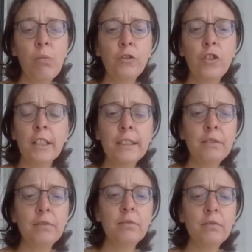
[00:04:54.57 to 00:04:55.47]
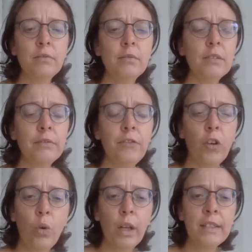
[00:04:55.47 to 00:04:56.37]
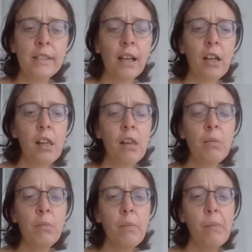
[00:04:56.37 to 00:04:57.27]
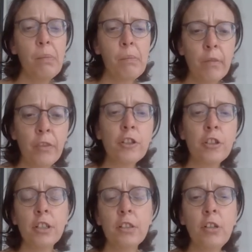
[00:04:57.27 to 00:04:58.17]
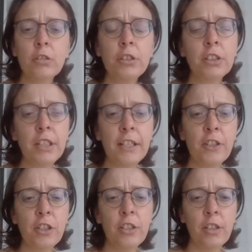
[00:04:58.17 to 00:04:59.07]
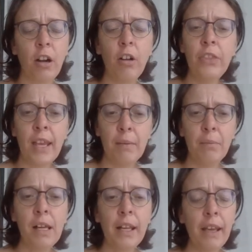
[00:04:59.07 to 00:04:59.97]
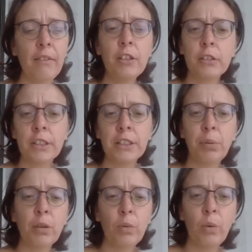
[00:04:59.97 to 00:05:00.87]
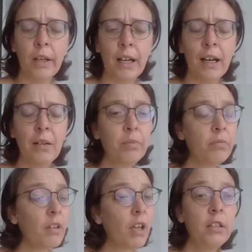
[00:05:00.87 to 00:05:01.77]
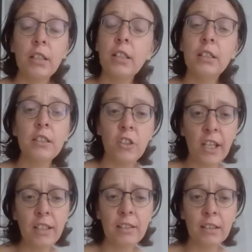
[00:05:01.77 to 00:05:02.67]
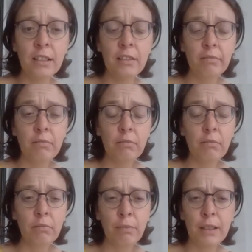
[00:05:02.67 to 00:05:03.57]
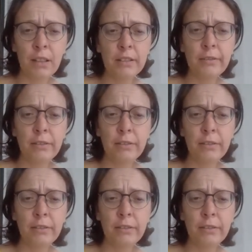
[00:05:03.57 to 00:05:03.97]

don't force the tr your traditions on them if you're a support worker. You can suggest it, but don't